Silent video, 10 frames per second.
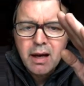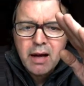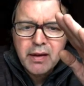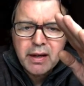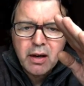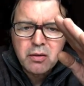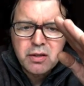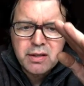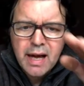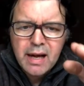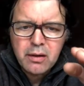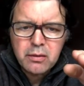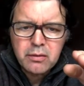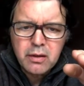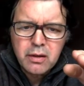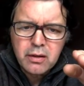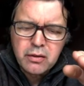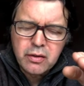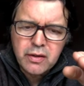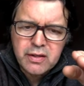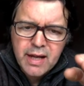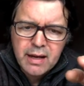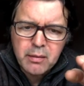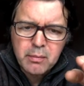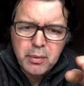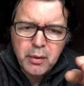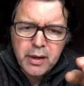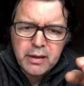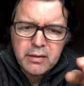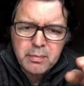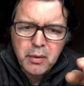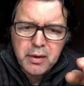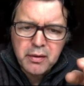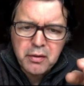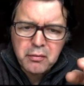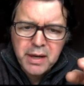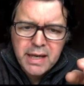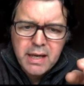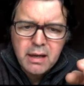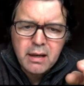and then it goes down to the second point, point 3,